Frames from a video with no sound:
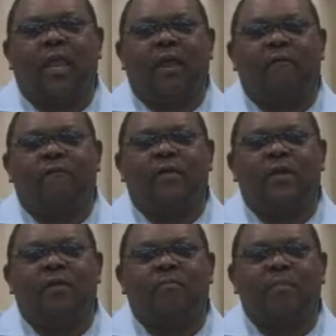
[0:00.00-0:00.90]

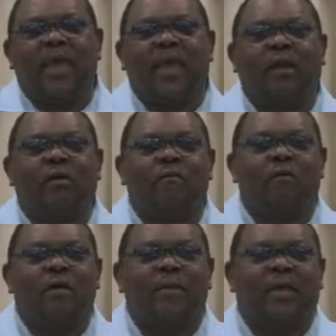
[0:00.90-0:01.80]
every man or
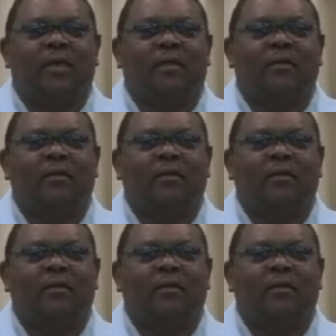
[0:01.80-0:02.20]
woman